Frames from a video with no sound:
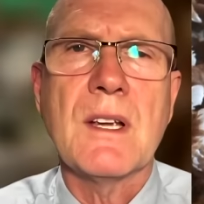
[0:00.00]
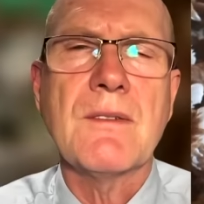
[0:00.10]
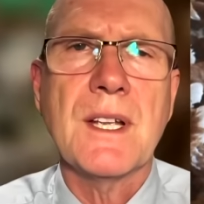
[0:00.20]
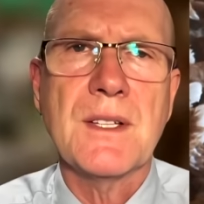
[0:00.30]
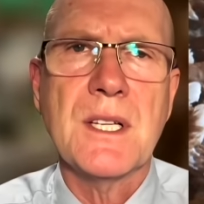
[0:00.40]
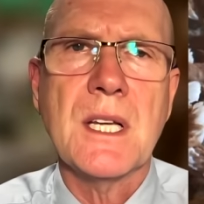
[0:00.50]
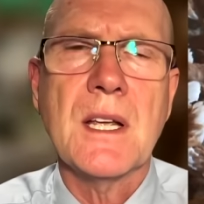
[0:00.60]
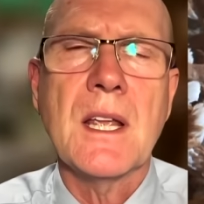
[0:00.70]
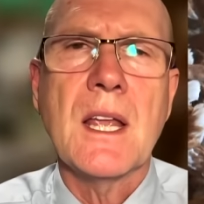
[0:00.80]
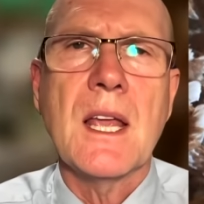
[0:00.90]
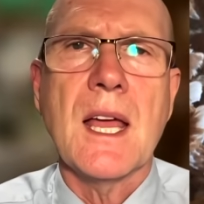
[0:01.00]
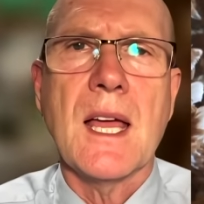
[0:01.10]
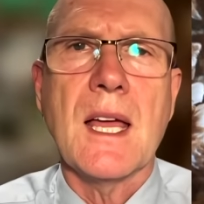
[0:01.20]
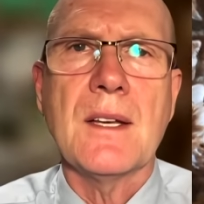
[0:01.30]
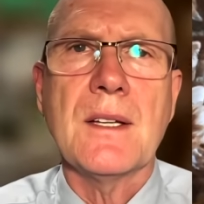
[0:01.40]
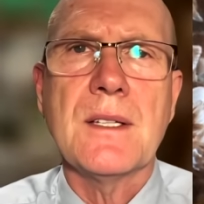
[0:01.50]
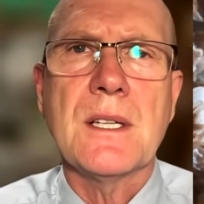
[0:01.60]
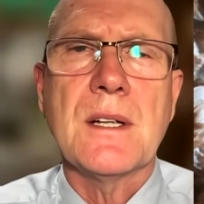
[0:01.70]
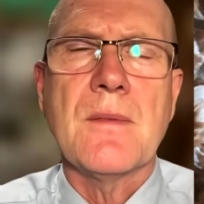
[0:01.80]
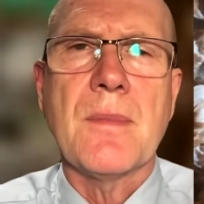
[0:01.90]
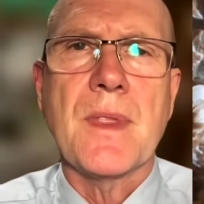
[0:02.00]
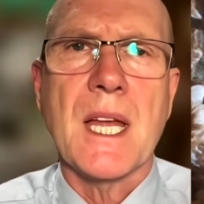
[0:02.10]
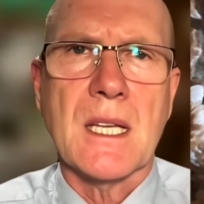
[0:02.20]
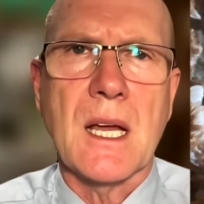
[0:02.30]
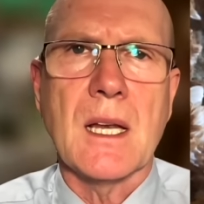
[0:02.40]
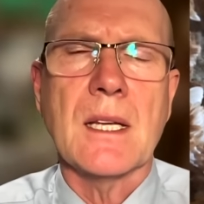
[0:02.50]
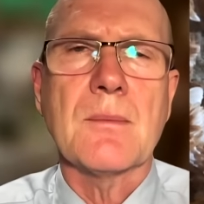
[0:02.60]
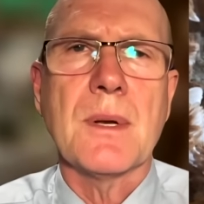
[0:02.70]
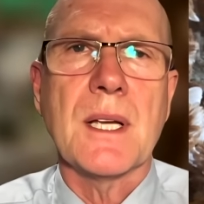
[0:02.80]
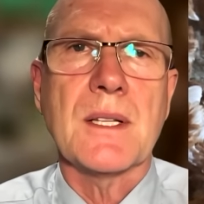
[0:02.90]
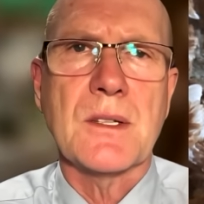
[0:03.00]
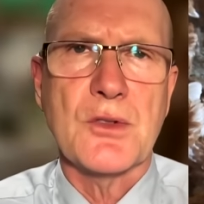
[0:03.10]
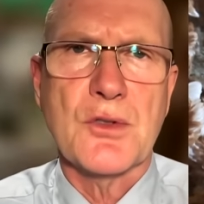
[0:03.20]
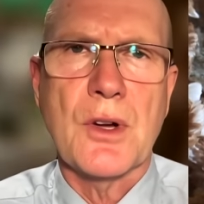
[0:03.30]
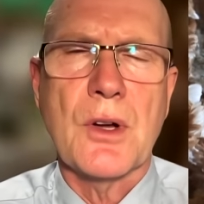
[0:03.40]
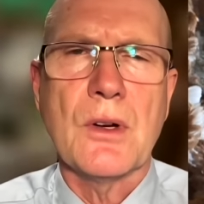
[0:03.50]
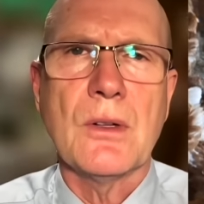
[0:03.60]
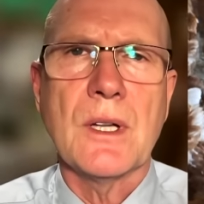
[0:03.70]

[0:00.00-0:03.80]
fencing and that culling plus control